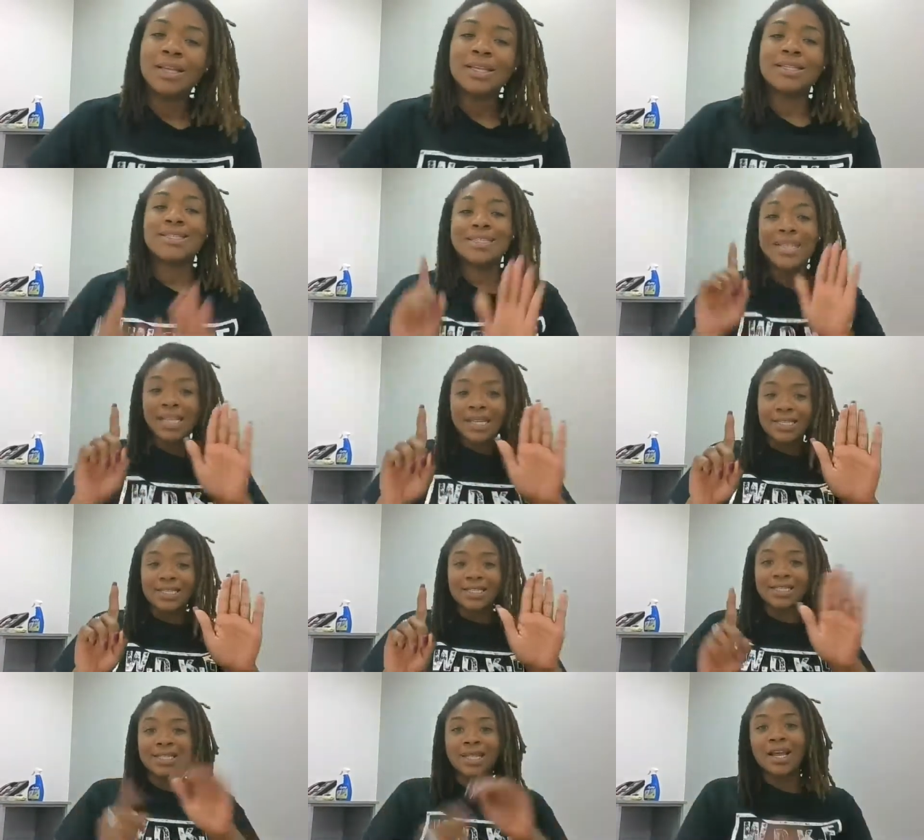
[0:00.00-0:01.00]

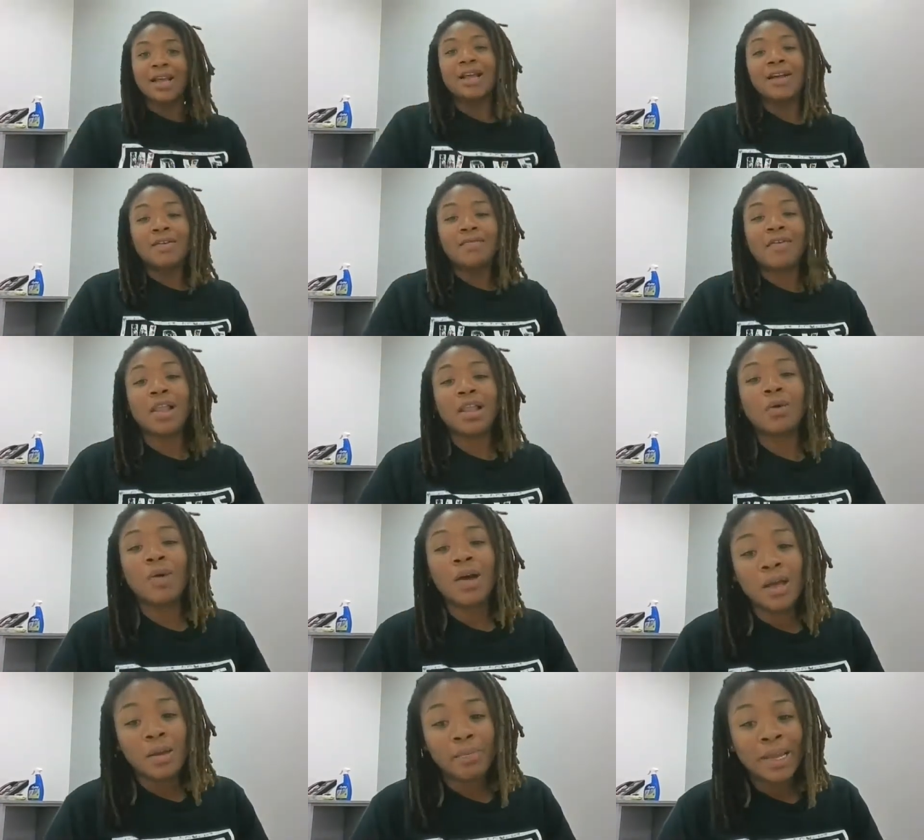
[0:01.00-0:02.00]
6, follow
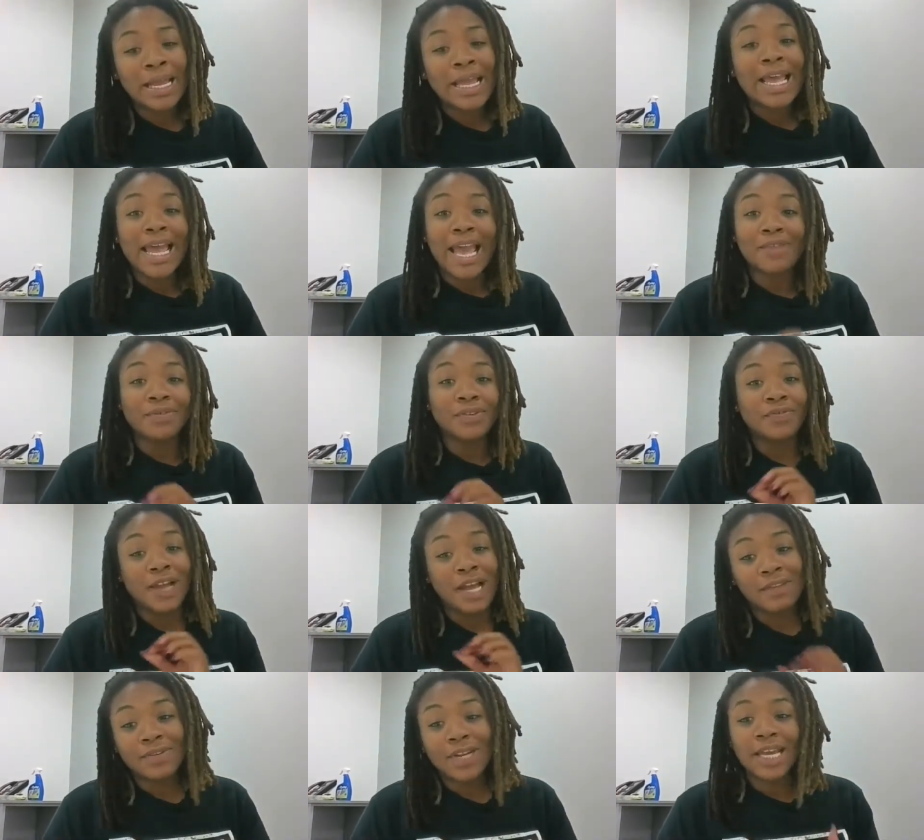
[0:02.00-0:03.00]
up. After
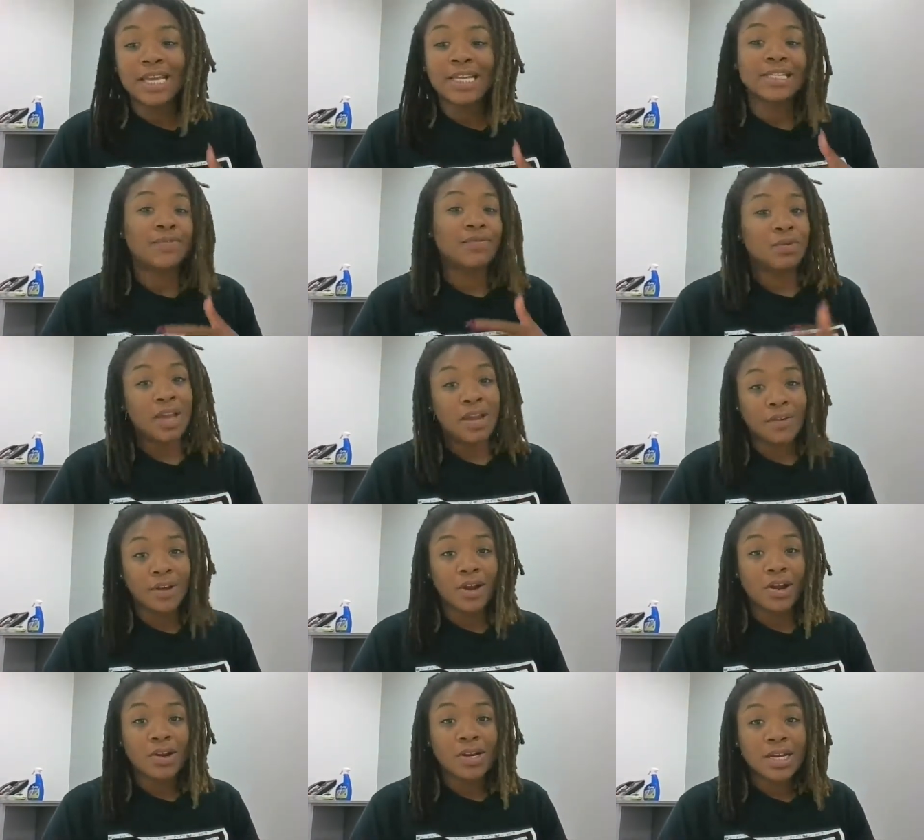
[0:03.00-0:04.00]
5 days, if you haven't
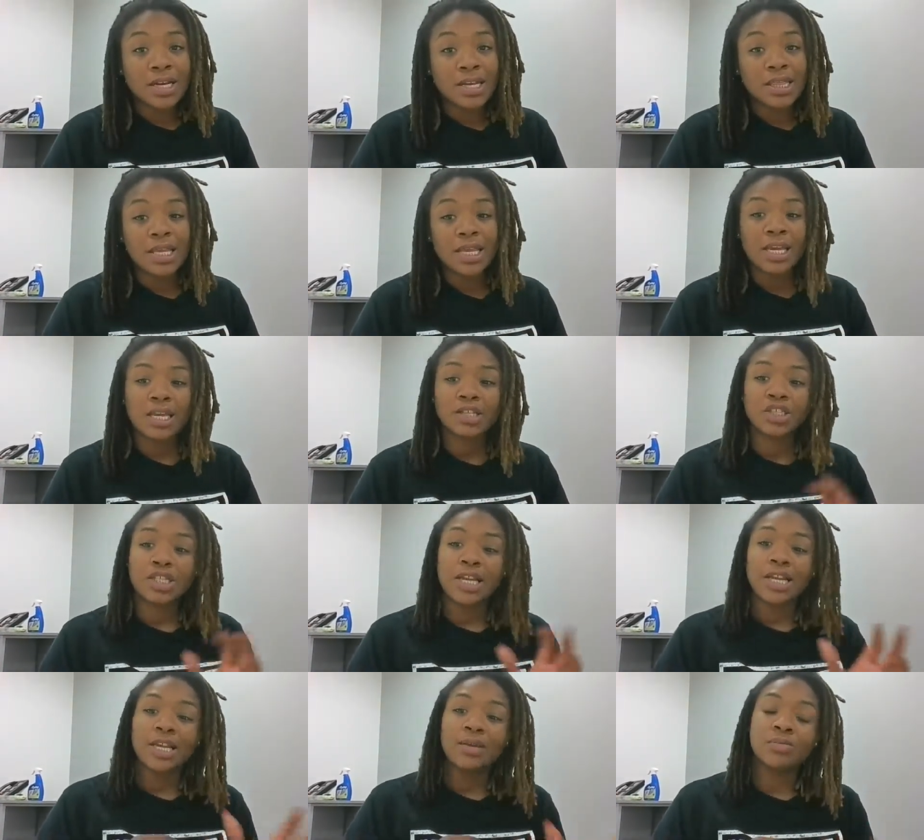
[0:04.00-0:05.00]
heard anything,
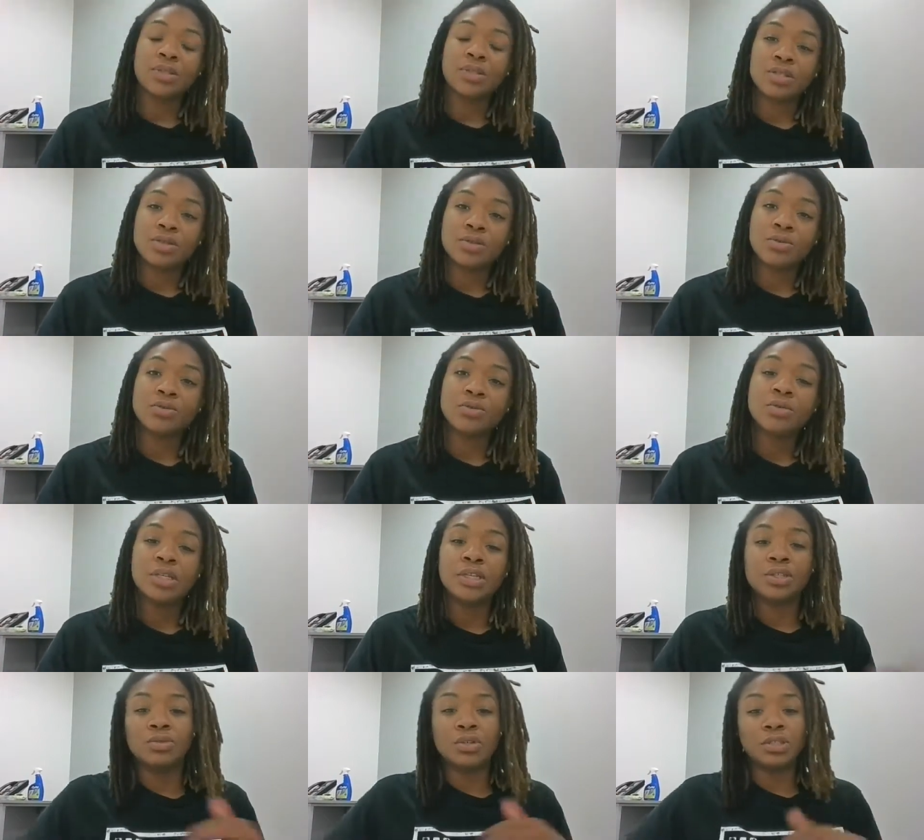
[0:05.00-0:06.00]
check in with the school,
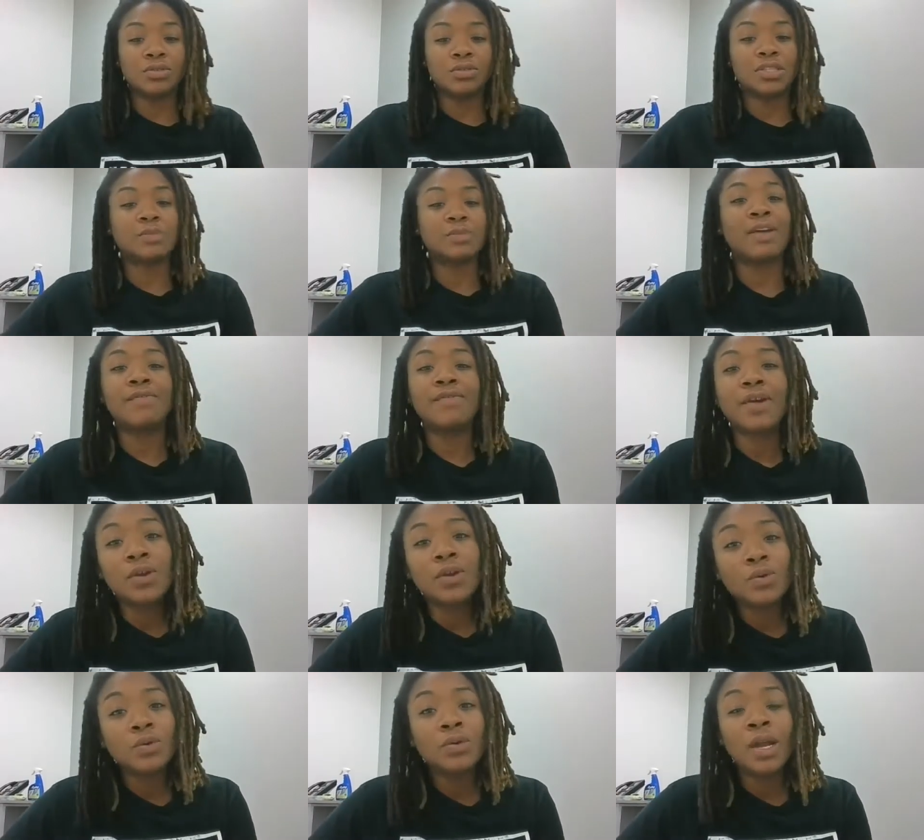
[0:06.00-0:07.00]
and you can do this by
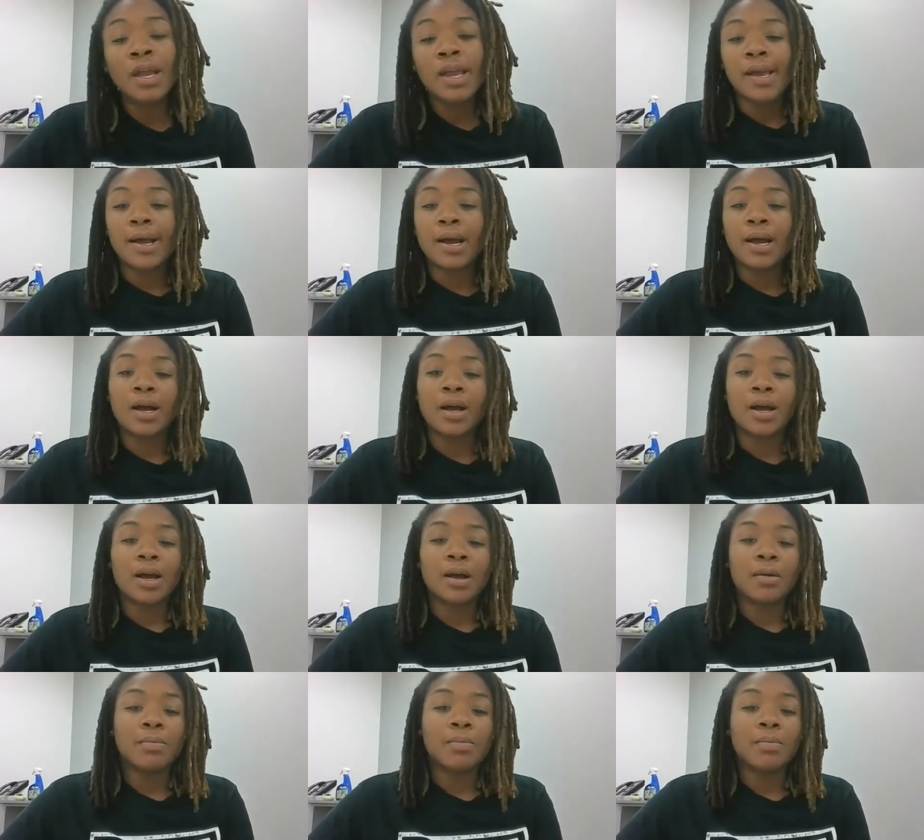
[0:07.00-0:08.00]
phone.
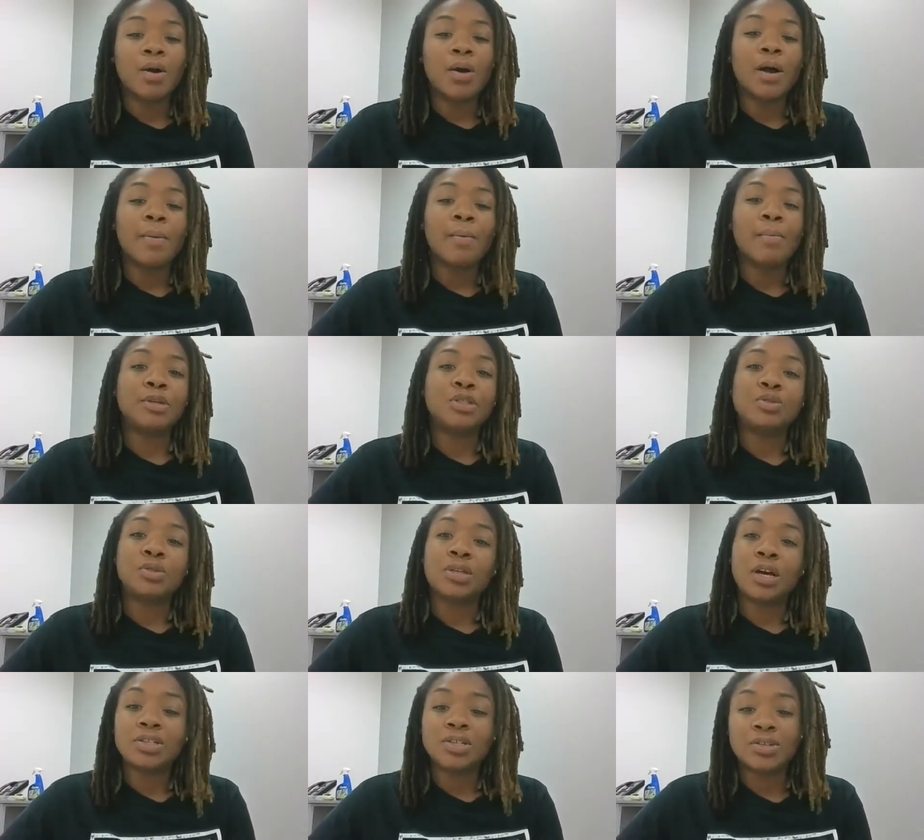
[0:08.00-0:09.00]
But you
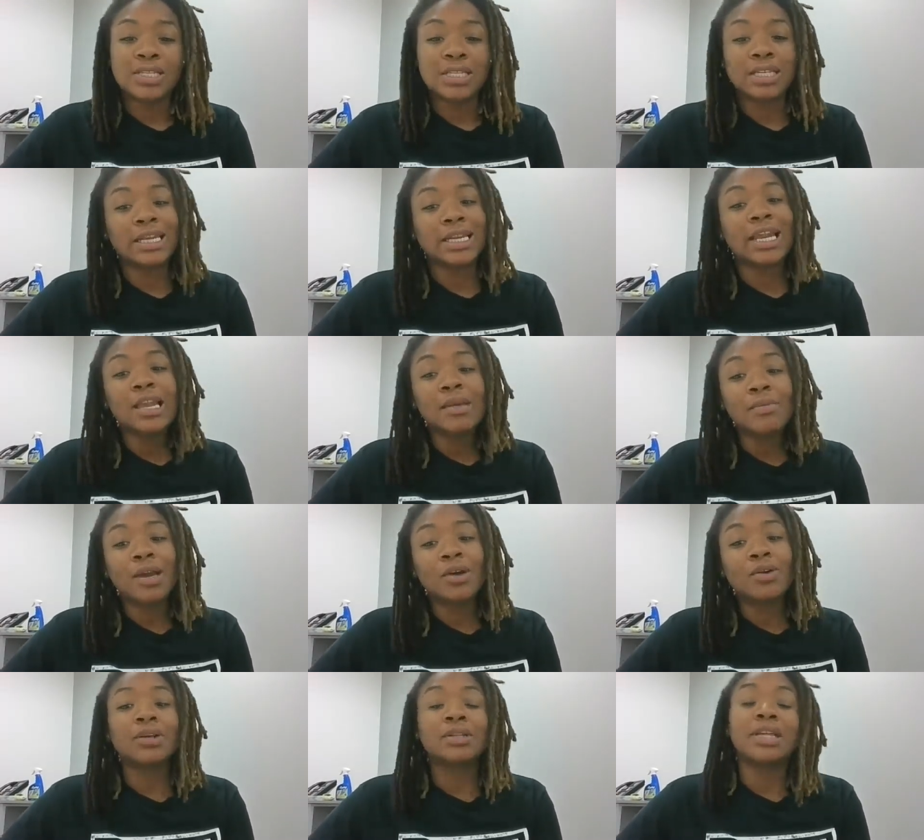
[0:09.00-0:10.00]
could also send an
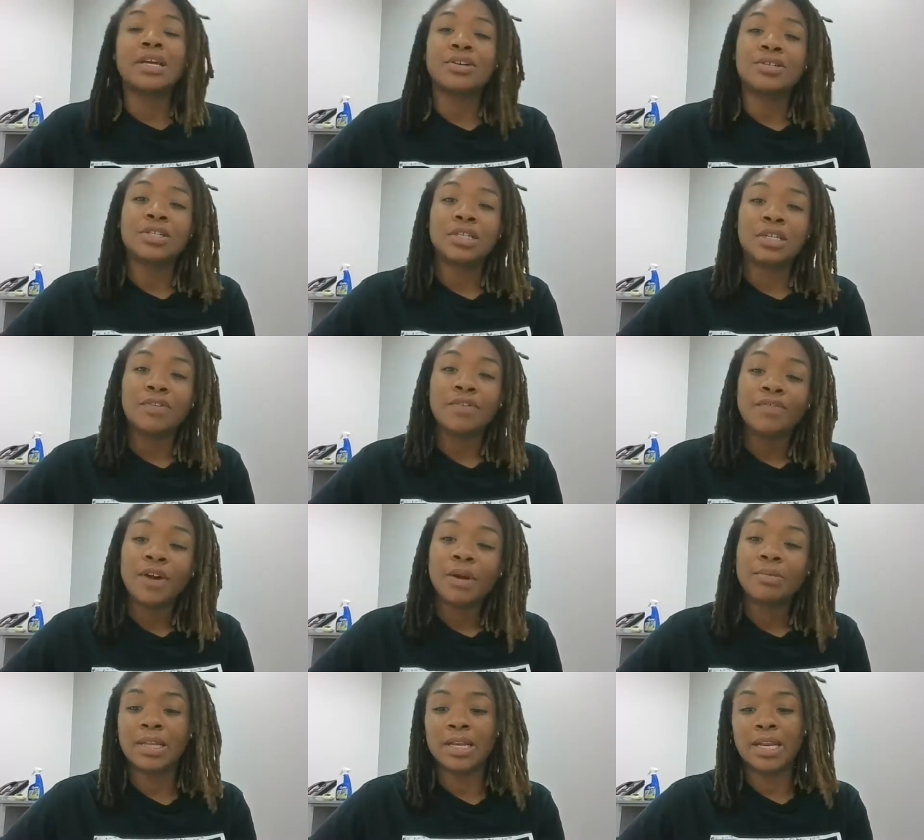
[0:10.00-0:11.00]
email or letter to
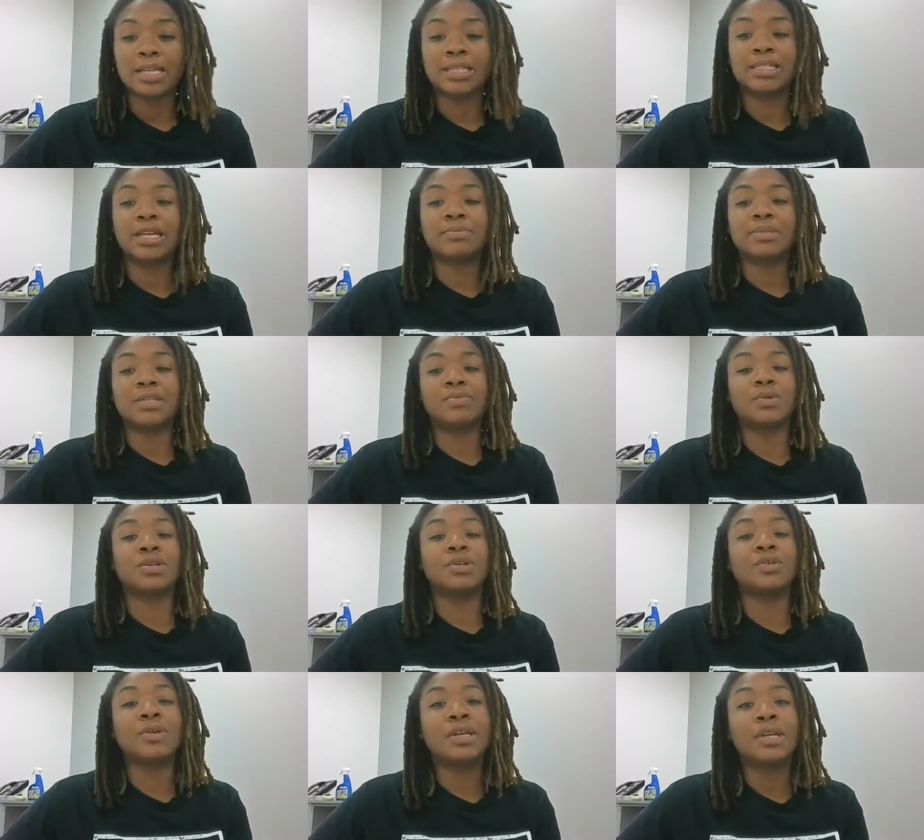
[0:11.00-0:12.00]
confirm the next steps that were
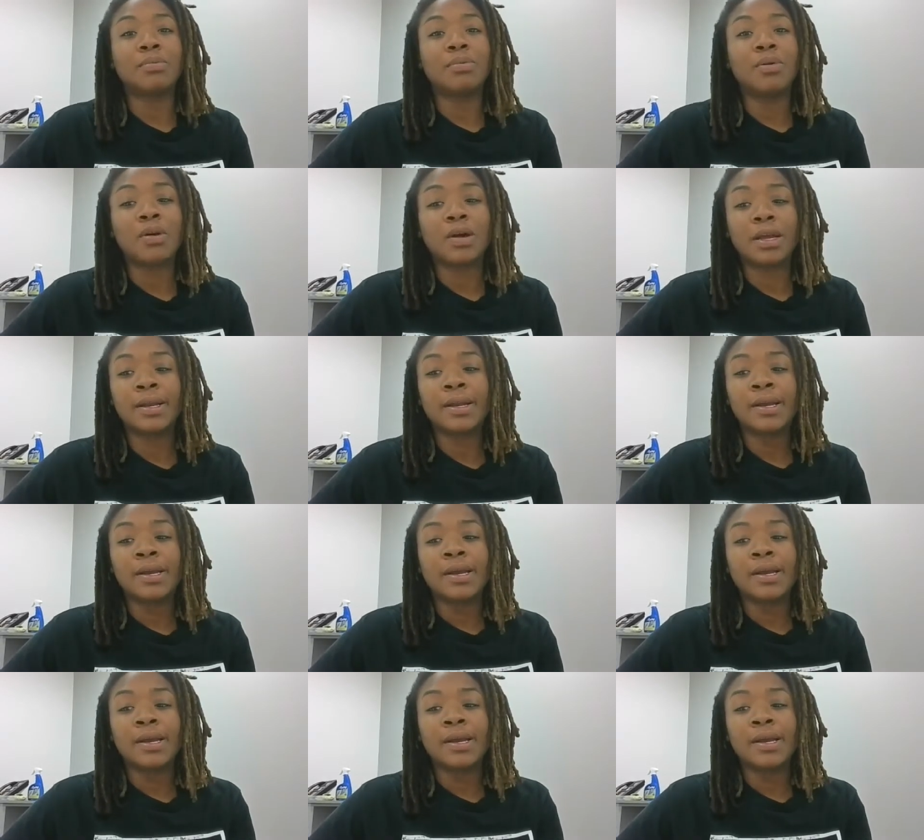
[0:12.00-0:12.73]
agreed upon